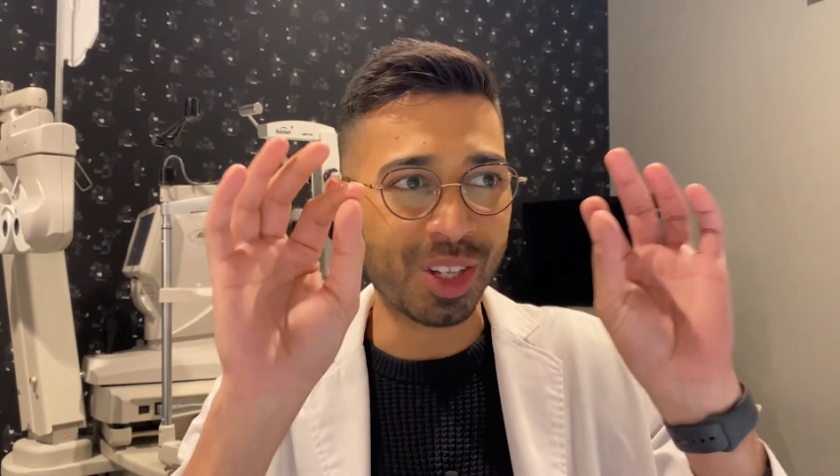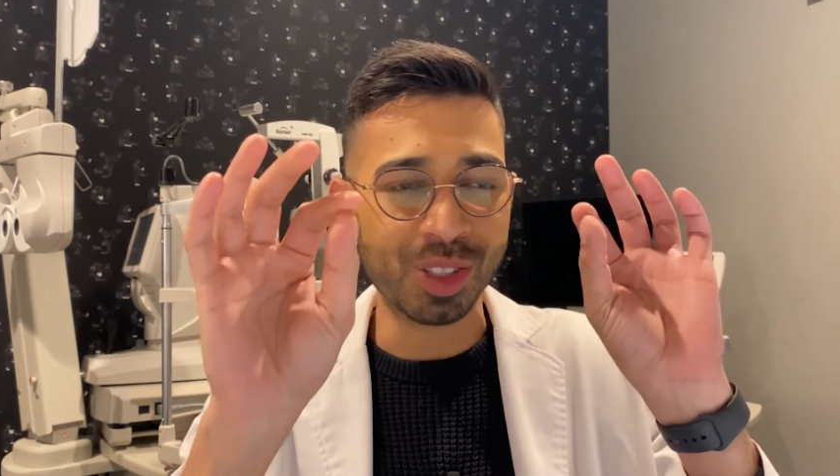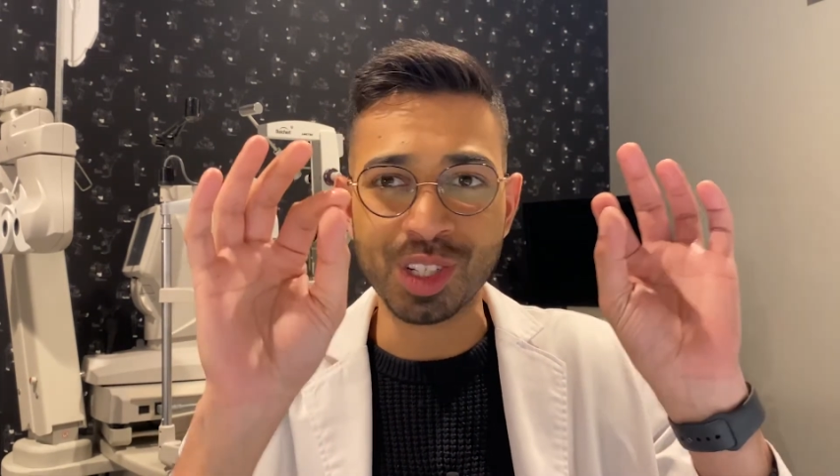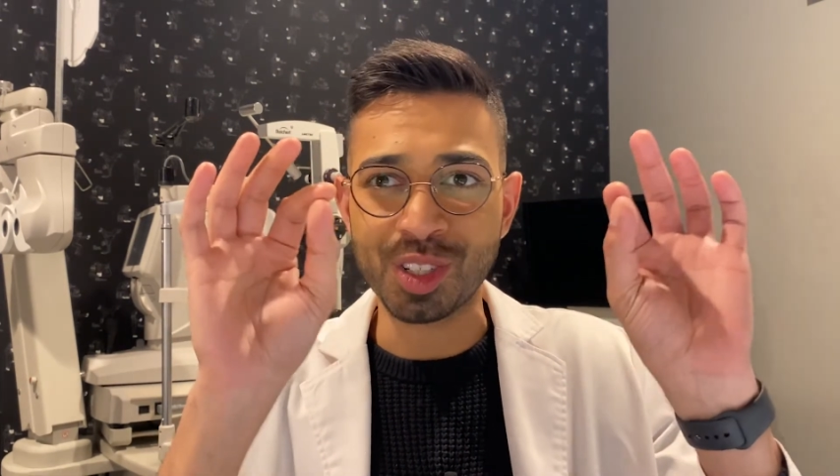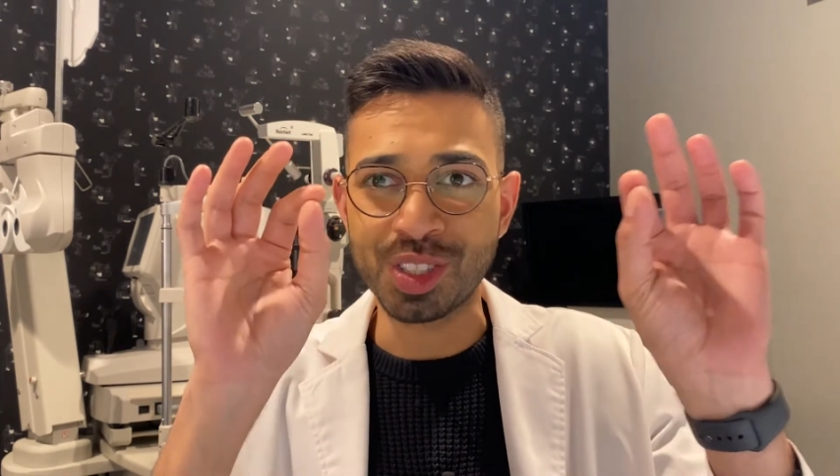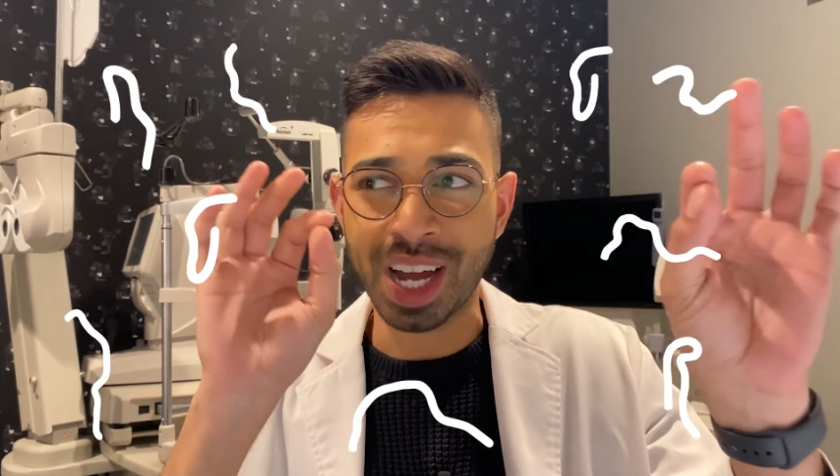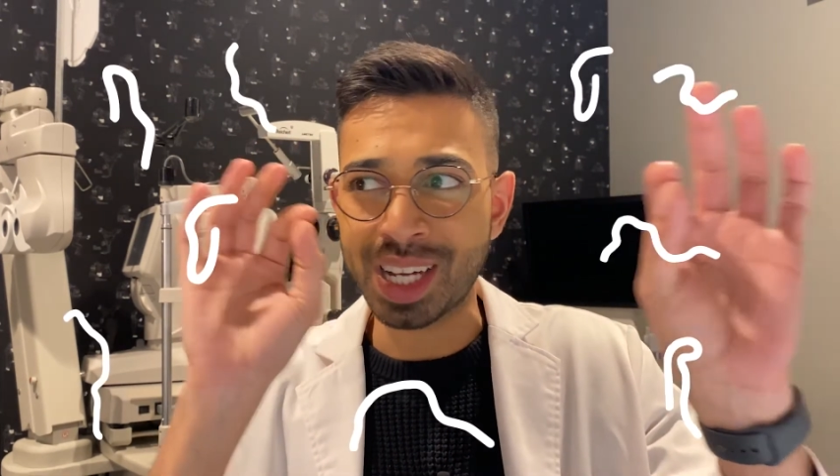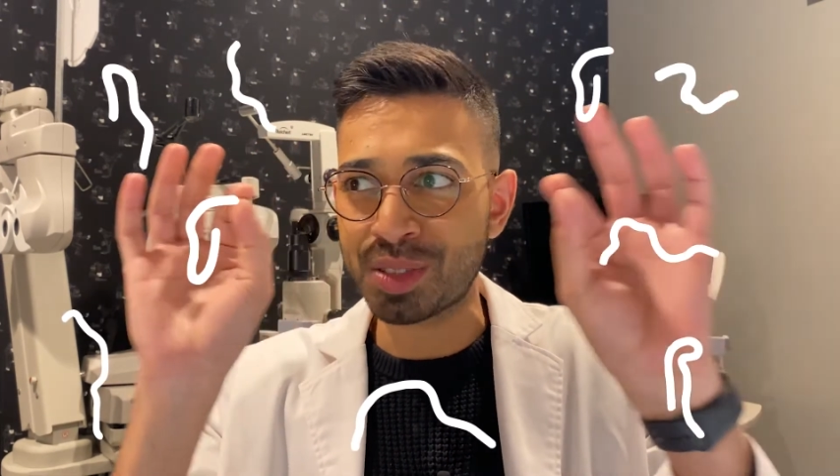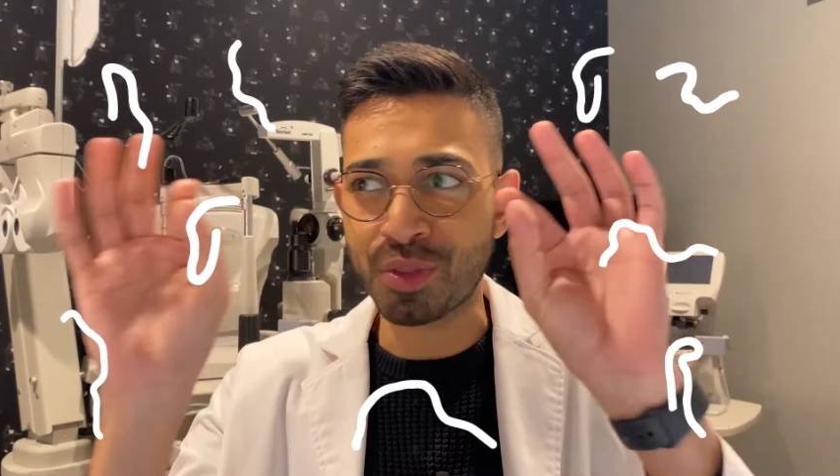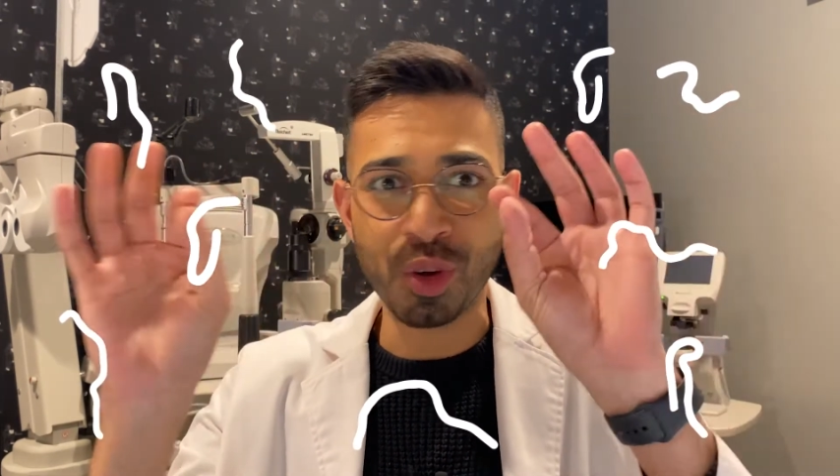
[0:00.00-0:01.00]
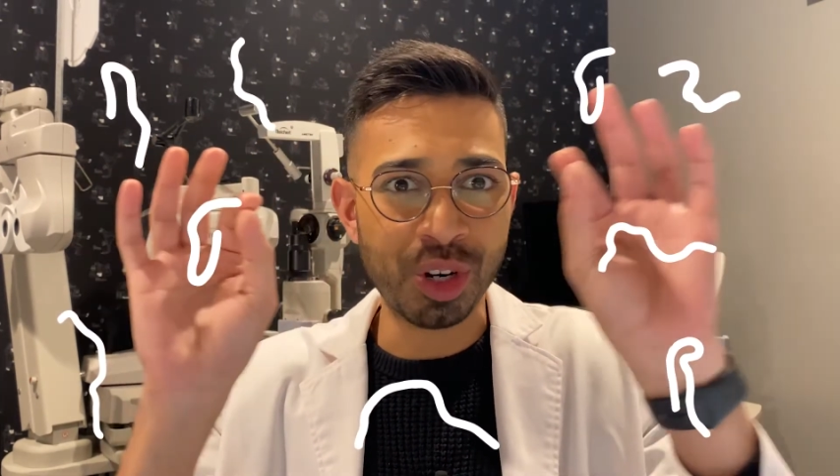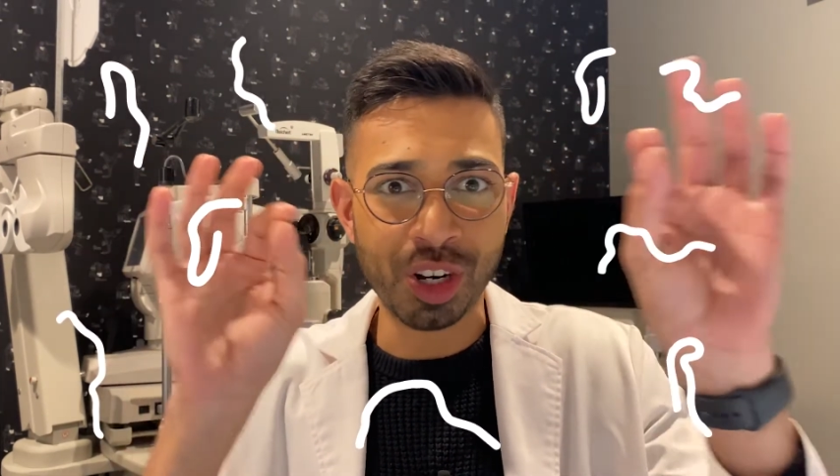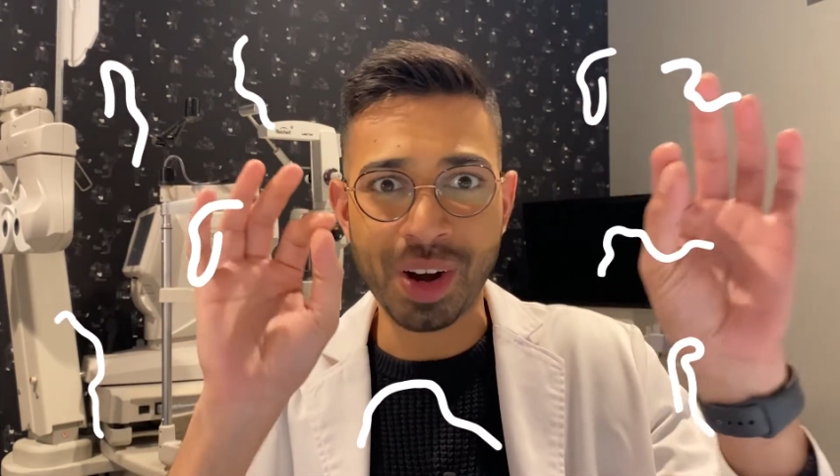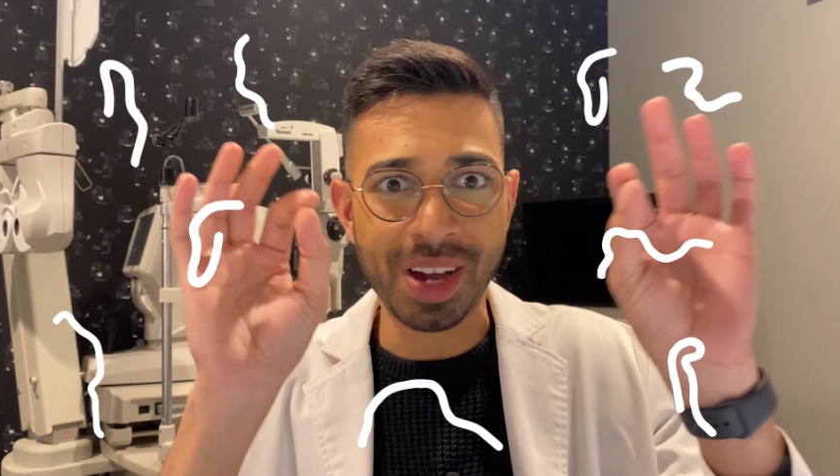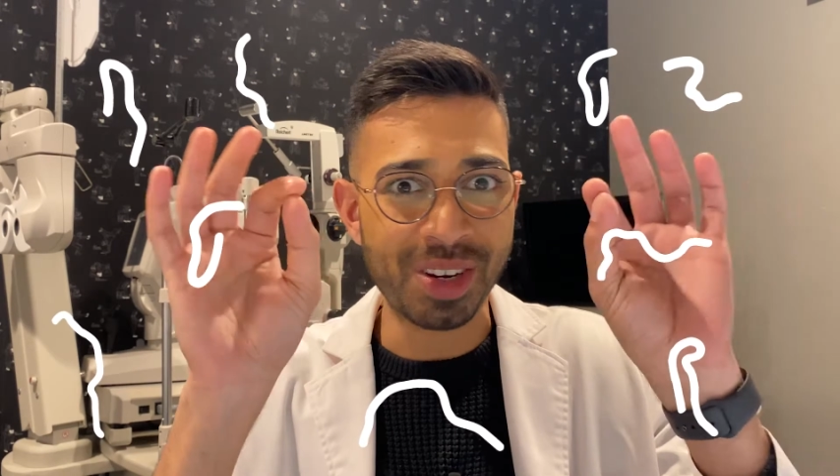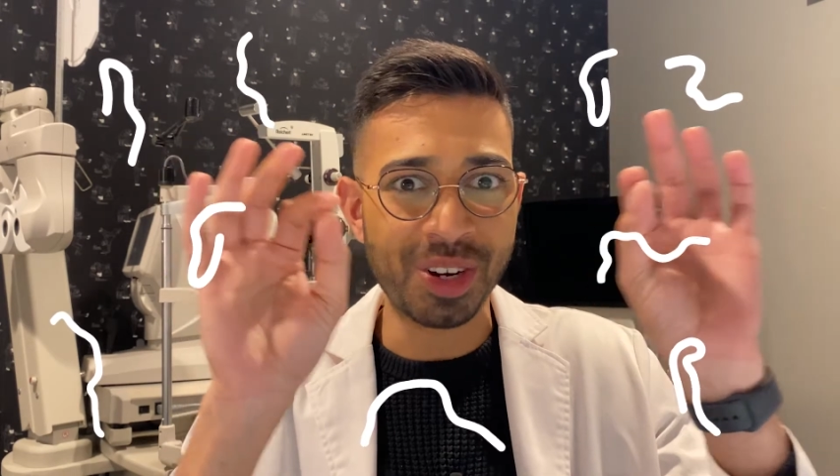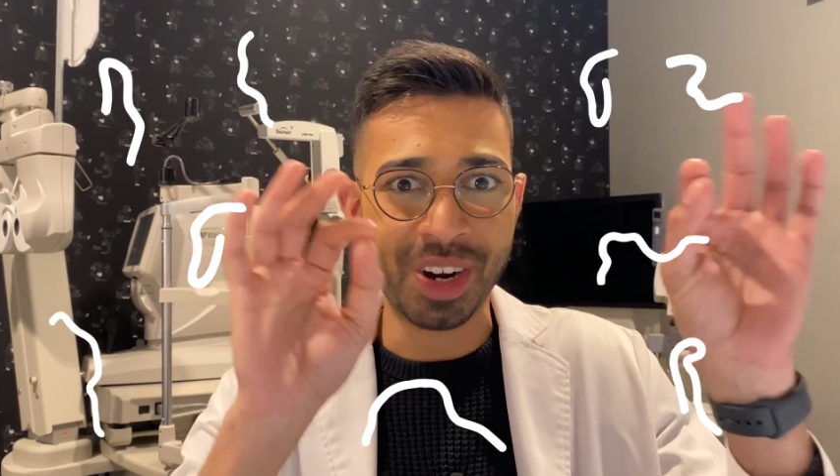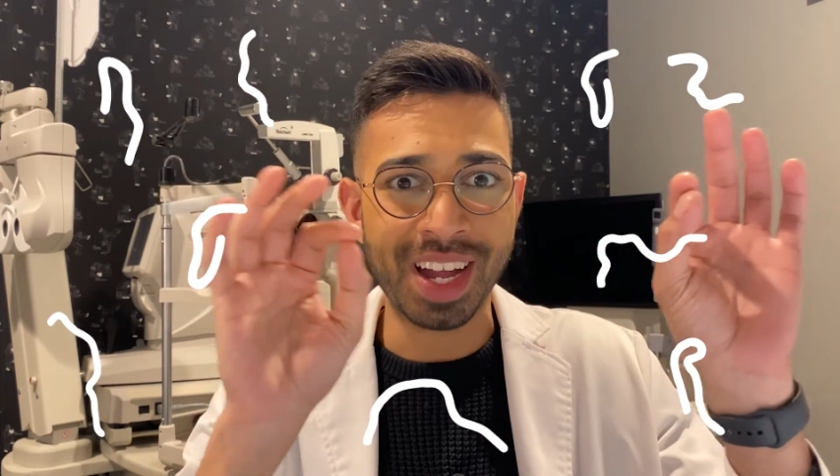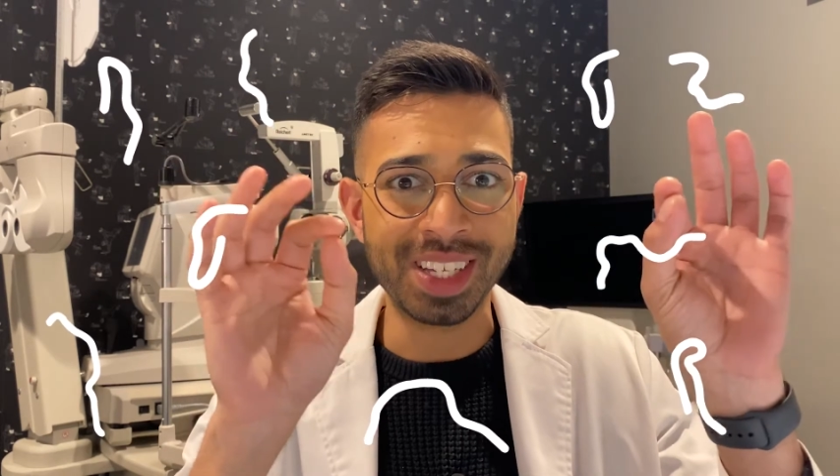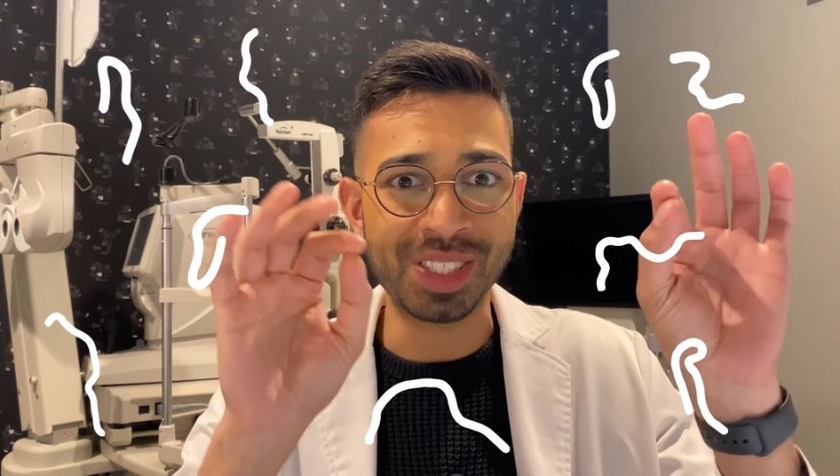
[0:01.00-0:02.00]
those little dots floating around in your eyes.